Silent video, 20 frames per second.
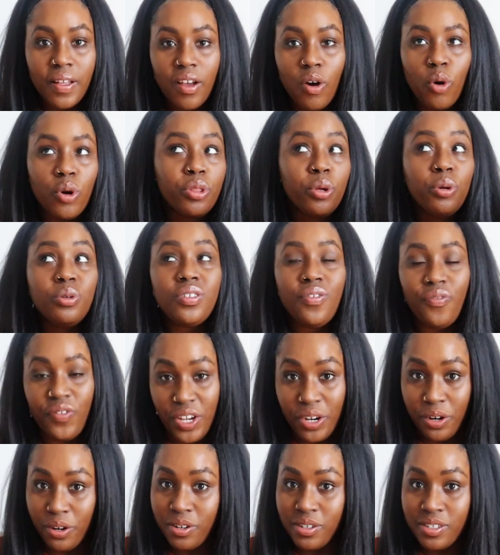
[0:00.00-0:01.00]
or those
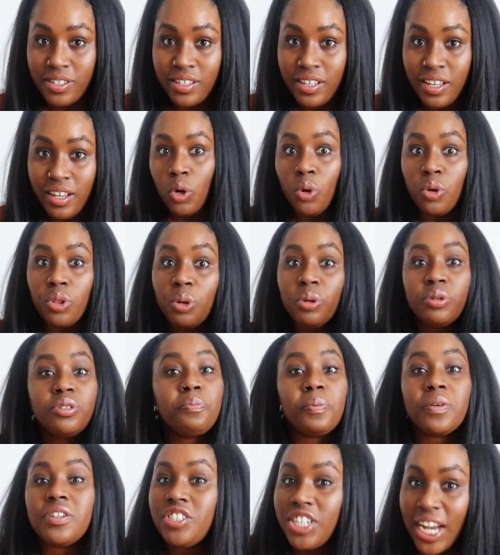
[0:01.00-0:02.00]
fears or those
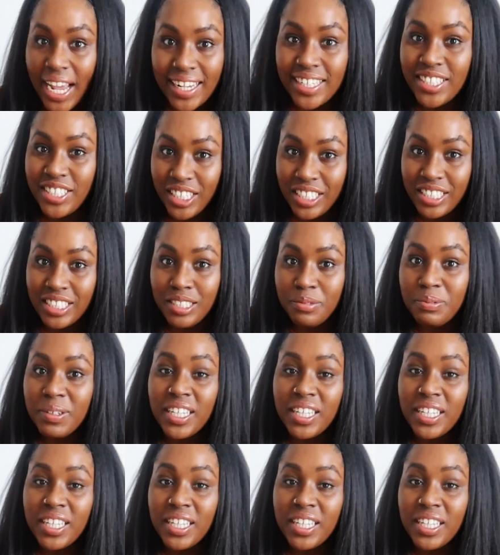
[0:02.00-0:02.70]
projections,